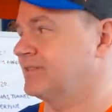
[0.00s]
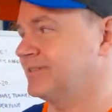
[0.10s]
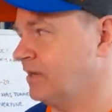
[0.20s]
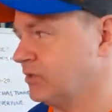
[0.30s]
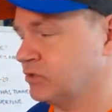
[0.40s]
And
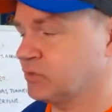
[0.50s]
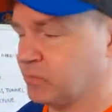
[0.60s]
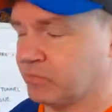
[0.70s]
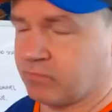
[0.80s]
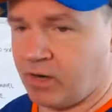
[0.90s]
it's not just
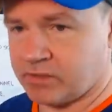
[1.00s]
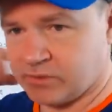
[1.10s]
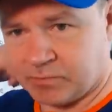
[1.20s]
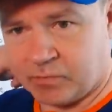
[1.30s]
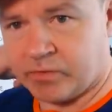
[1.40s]
with
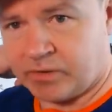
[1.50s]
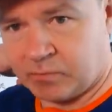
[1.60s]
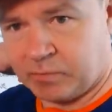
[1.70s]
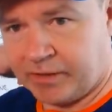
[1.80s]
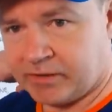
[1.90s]
Raty, but with
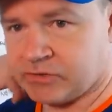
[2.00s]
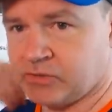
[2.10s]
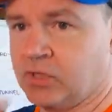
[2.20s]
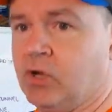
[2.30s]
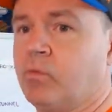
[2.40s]
other players
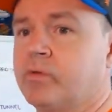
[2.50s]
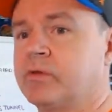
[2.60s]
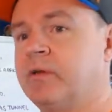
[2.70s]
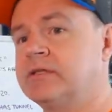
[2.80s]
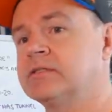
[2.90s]
where they
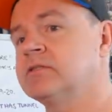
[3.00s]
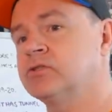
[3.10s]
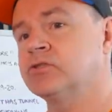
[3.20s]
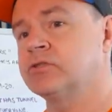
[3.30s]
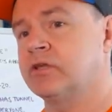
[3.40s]
make
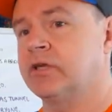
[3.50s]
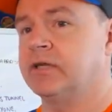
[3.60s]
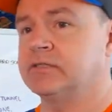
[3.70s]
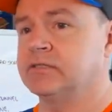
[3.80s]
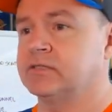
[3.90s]
decisions on the
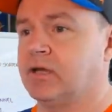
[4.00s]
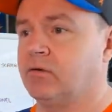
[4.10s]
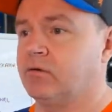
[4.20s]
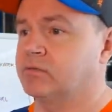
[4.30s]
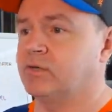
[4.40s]
ice and the
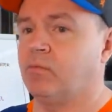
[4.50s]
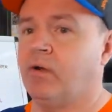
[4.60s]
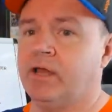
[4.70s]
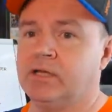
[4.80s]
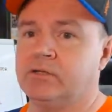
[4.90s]
scout goes, "Now,
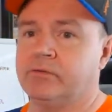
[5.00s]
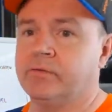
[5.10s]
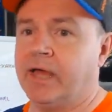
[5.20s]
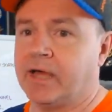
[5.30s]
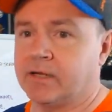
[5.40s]
why did he do
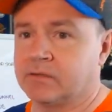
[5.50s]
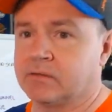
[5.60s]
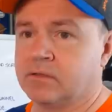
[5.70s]
that?"